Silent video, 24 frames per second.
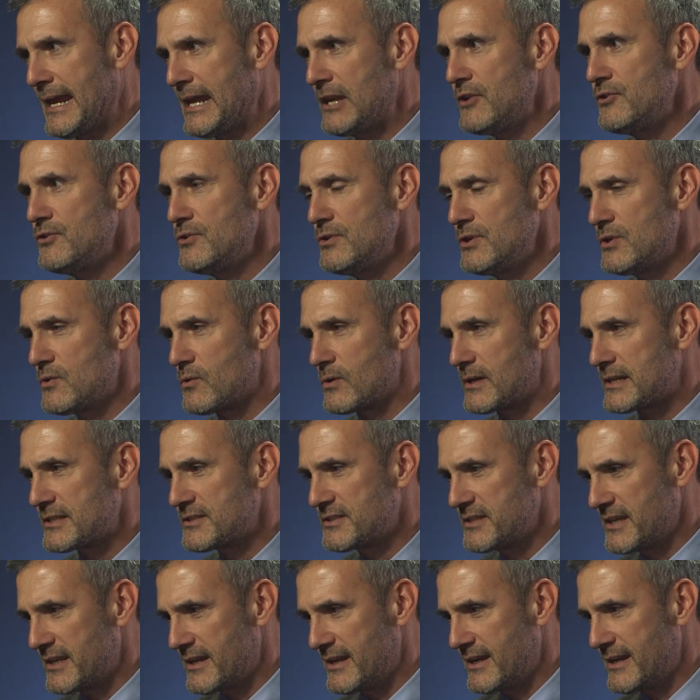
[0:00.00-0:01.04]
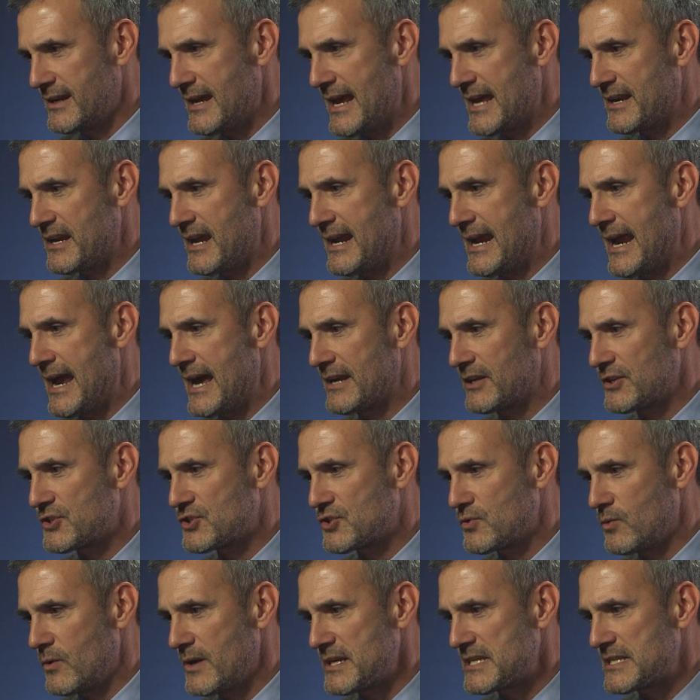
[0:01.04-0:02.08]
in New York City and I had a
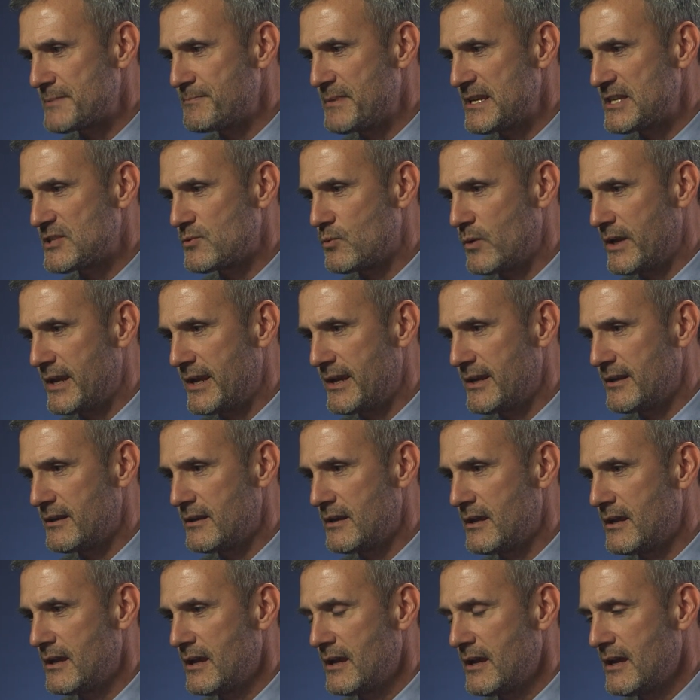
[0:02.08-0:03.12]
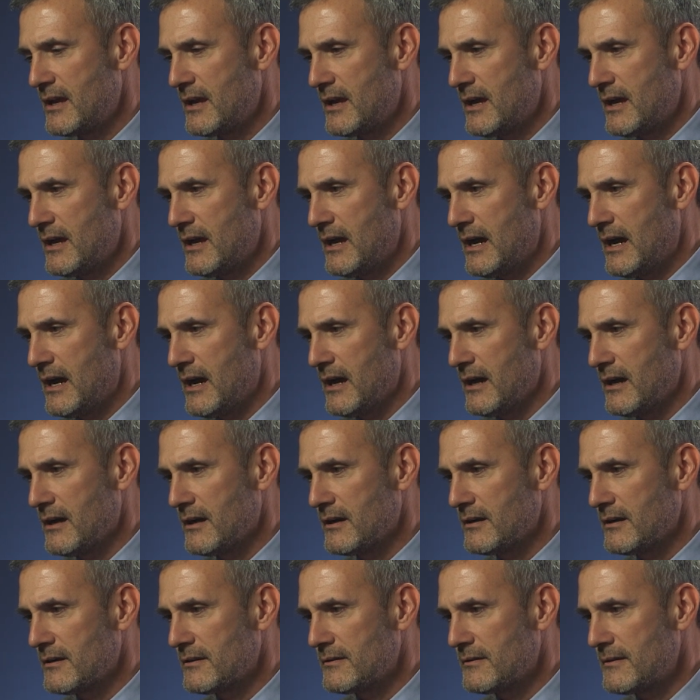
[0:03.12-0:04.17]
choice between
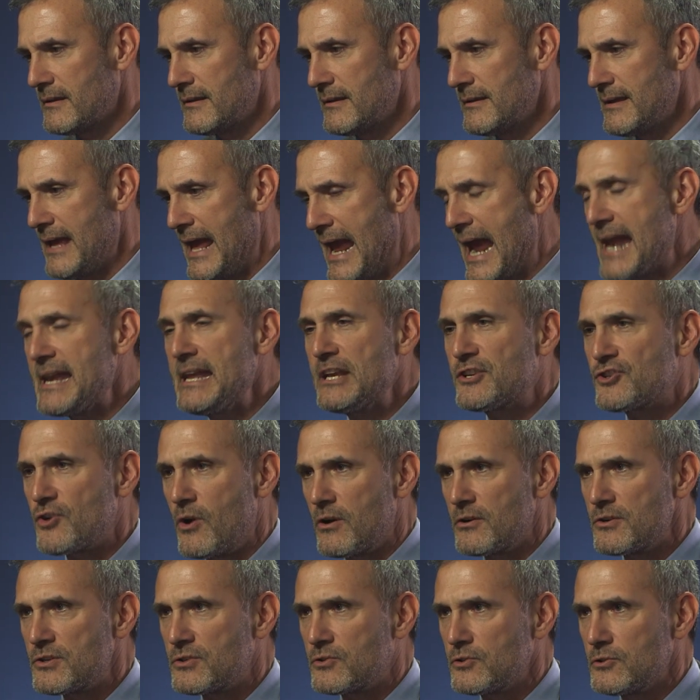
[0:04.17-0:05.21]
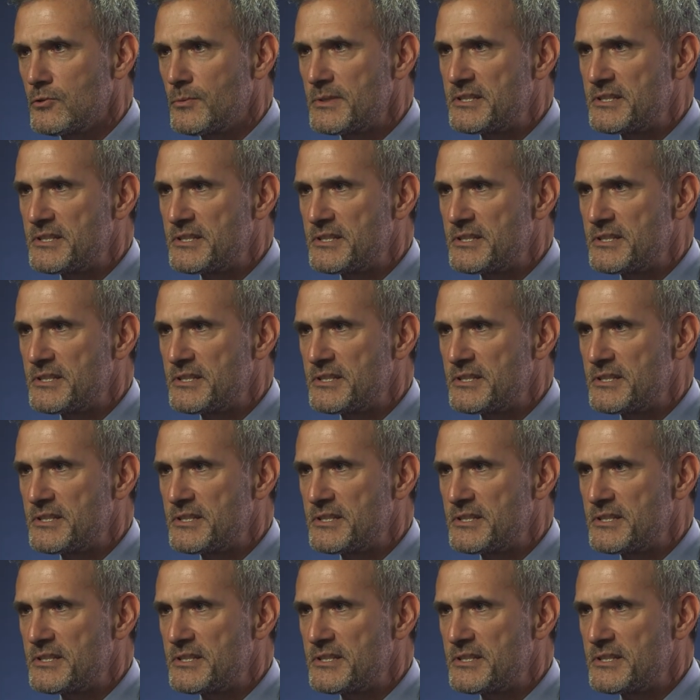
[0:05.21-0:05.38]
uh, any charter school.